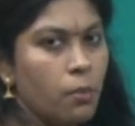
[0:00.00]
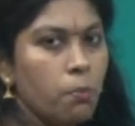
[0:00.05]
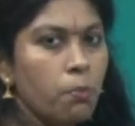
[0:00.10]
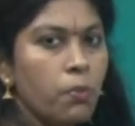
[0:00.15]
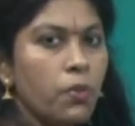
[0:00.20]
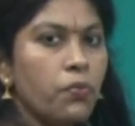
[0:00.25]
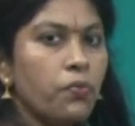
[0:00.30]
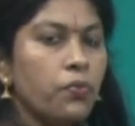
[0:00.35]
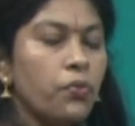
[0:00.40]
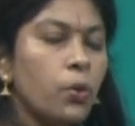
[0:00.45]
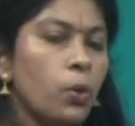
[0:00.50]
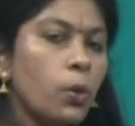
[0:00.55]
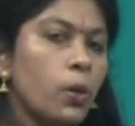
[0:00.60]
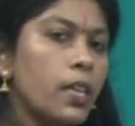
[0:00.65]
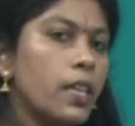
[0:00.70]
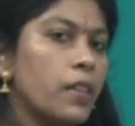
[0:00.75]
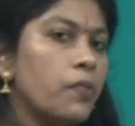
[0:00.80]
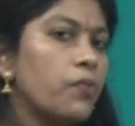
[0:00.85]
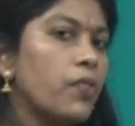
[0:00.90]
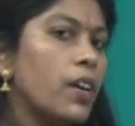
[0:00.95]
Before
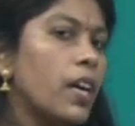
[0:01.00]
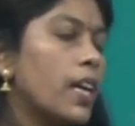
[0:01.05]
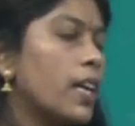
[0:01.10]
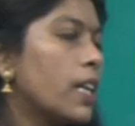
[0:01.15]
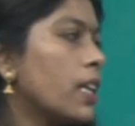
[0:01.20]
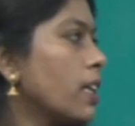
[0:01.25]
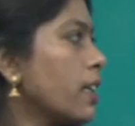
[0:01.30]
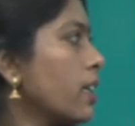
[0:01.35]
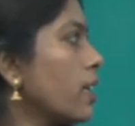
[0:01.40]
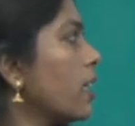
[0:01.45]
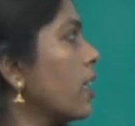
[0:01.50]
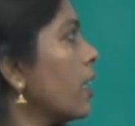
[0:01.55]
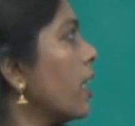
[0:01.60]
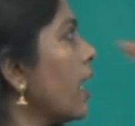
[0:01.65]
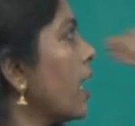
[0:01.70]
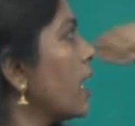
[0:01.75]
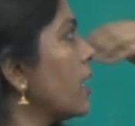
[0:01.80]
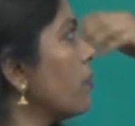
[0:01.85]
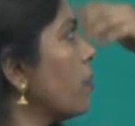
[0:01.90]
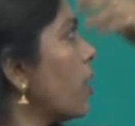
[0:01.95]
defining
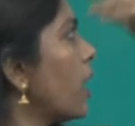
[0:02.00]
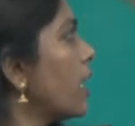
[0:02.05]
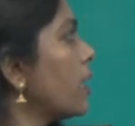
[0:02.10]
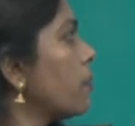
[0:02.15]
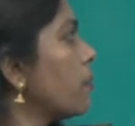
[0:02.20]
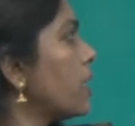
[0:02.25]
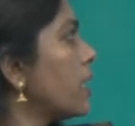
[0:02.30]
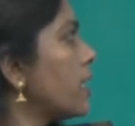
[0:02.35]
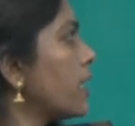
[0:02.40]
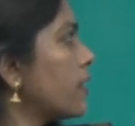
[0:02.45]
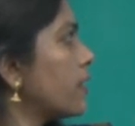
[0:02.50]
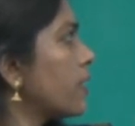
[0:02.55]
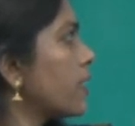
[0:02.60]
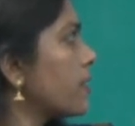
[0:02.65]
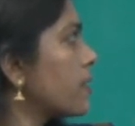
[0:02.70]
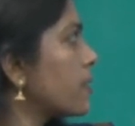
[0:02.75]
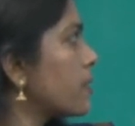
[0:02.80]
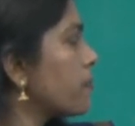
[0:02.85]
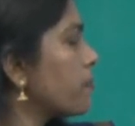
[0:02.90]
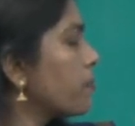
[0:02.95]
environment
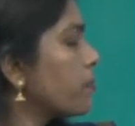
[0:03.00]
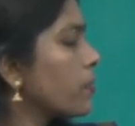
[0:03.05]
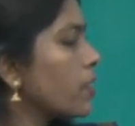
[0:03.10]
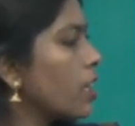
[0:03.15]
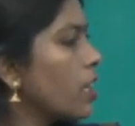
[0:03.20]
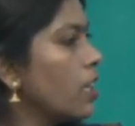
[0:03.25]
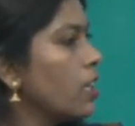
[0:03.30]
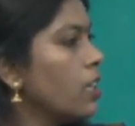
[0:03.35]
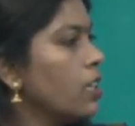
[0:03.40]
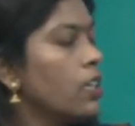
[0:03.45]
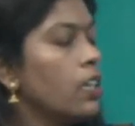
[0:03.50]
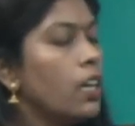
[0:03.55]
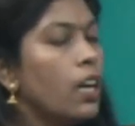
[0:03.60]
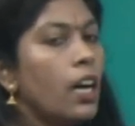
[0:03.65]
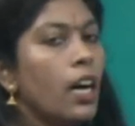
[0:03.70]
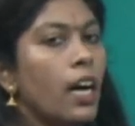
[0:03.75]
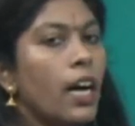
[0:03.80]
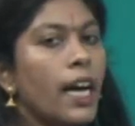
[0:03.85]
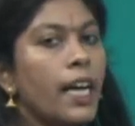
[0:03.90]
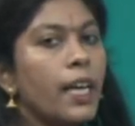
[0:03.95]
ethics,
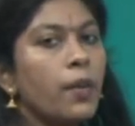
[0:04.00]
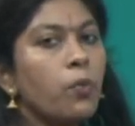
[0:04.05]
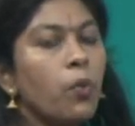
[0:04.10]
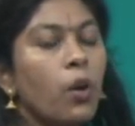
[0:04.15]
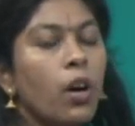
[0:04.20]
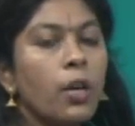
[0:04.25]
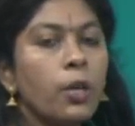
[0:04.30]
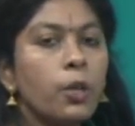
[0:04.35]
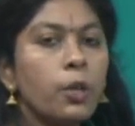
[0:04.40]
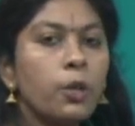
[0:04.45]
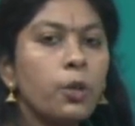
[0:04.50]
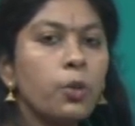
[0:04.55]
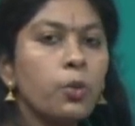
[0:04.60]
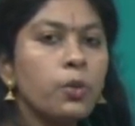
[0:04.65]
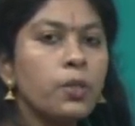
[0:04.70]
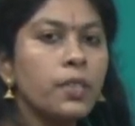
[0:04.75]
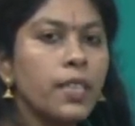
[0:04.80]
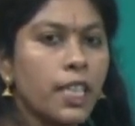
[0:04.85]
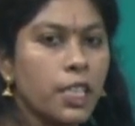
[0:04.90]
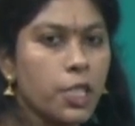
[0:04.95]
I want to
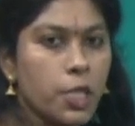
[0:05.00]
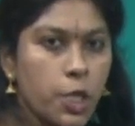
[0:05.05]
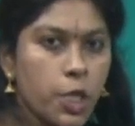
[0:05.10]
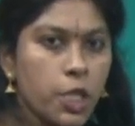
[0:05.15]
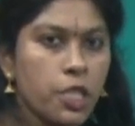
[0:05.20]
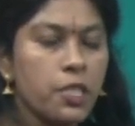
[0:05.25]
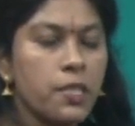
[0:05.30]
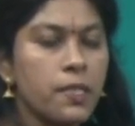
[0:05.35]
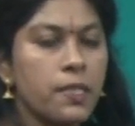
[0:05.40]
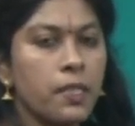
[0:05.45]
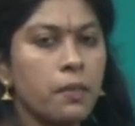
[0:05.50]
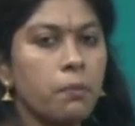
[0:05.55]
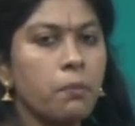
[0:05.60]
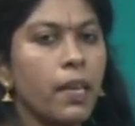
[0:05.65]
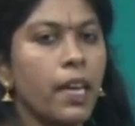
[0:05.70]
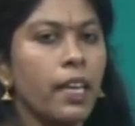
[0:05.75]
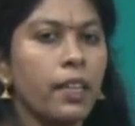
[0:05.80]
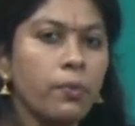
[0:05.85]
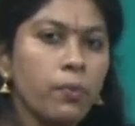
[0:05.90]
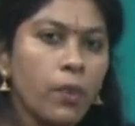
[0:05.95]
touch some
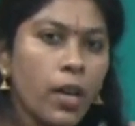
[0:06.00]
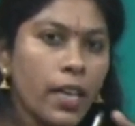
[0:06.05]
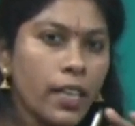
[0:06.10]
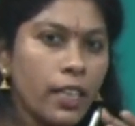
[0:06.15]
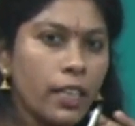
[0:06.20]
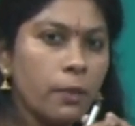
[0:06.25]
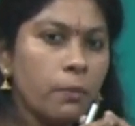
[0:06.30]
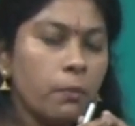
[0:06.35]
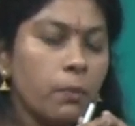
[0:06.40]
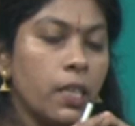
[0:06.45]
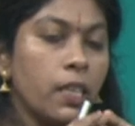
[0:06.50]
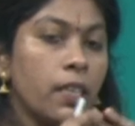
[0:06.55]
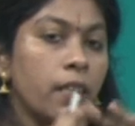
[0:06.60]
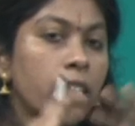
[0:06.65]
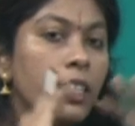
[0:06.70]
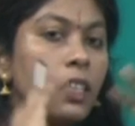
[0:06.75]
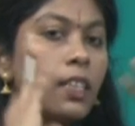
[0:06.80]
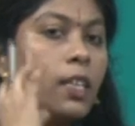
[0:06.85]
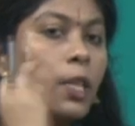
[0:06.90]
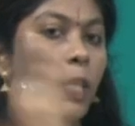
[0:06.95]

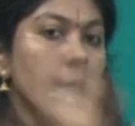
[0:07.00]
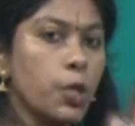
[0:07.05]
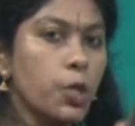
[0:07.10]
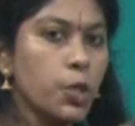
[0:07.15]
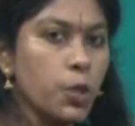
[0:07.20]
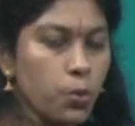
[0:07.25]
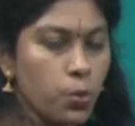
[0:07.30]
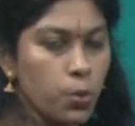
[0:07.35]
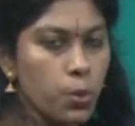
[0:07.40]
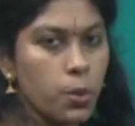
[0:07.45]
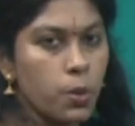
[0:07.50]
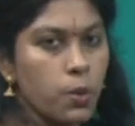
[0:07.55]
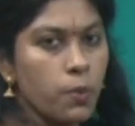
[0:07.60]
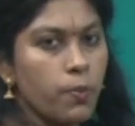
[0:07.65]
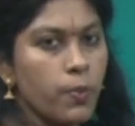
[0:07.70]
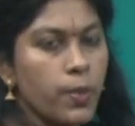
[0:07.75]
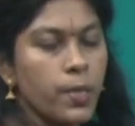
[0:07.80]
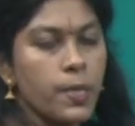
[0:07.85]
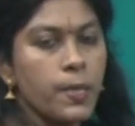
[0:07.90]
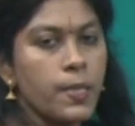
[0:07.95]
environmental issues
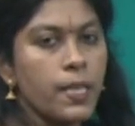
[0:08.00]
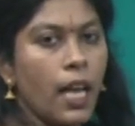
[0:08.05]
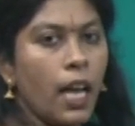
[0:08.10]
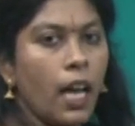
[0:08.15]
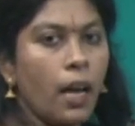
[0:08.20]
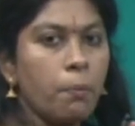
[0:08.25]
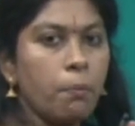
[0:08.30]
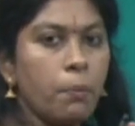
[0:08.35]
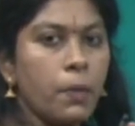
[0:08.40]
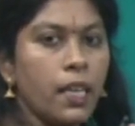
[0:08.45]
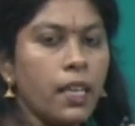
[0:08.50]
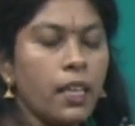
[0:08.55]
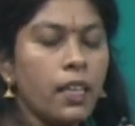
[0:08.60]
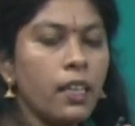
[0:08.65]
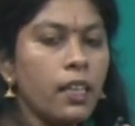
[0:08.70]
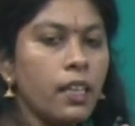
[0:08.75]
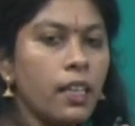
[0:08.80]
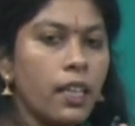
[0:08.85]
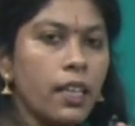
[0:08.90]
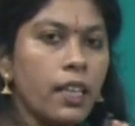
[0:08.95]
which is
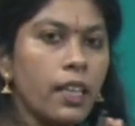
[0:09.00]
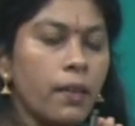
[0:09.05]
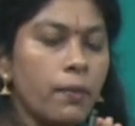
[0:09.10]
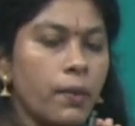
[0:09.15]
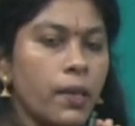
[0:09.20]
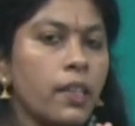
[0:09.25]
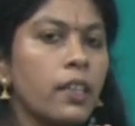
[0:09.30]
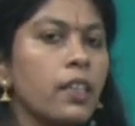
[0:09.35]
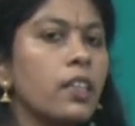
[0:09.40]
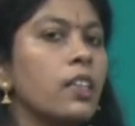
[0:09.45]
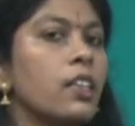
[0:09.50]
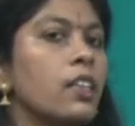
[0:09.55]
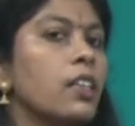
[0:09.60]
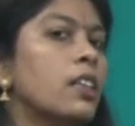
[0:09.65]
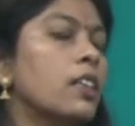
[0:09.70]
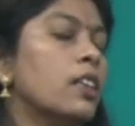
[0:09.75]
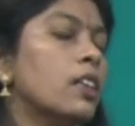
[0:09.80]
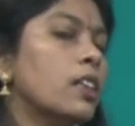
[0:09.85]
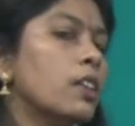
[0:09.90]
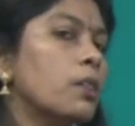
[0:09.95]
happening in our
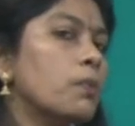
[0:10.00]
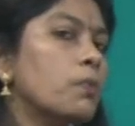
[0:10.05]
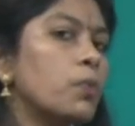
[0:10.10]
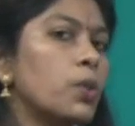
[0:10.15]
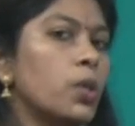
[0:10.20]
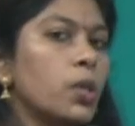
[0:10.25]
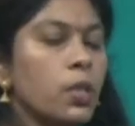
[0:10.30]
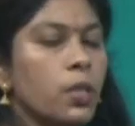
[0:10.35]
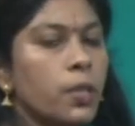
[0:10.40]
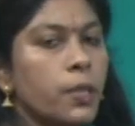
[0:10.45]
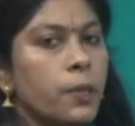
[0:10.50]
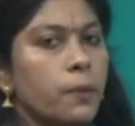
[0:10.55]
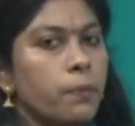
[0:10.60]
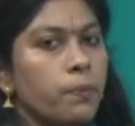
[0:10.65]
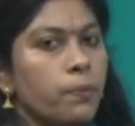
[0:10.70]
world